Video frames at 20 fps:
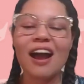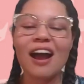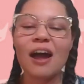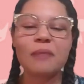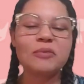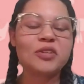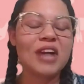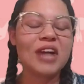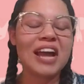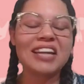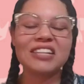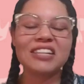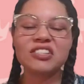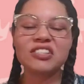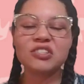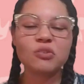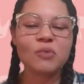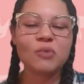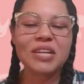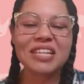I'm trying to
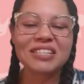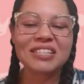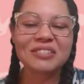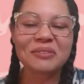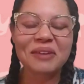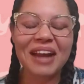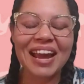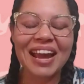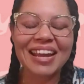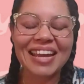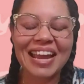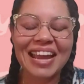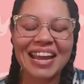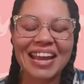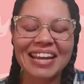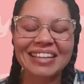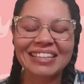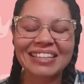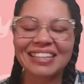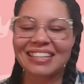squeeze what I
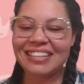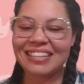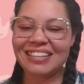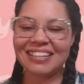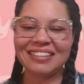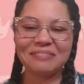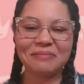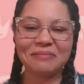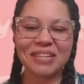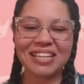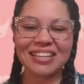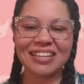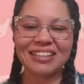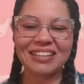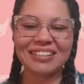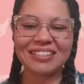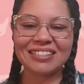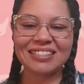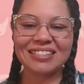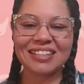can in
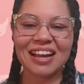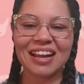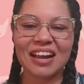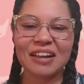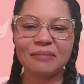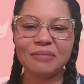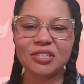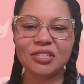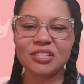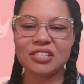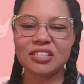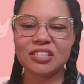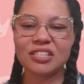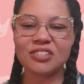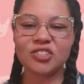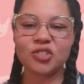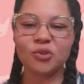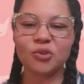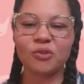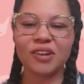because I'm just
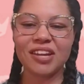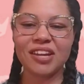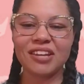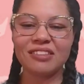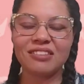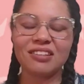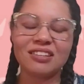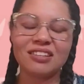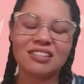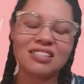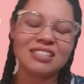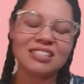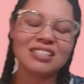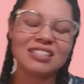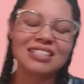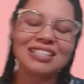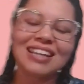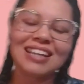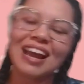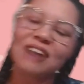enjoying the
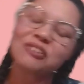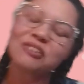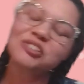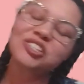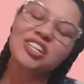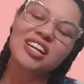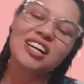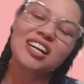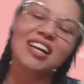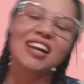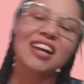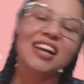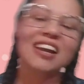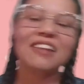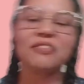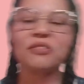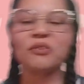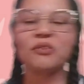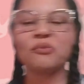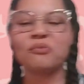nostalgia
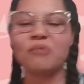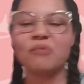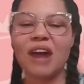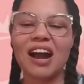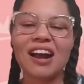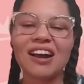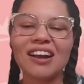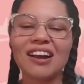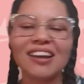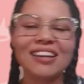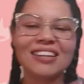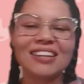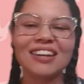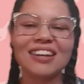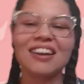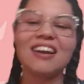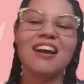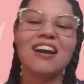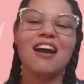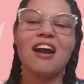and the ride
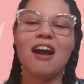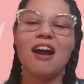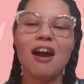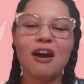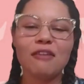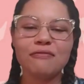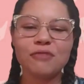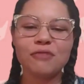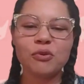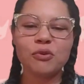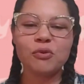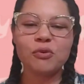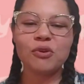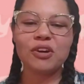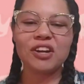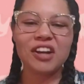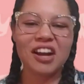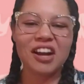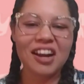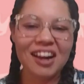
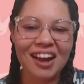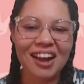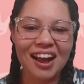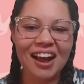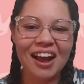for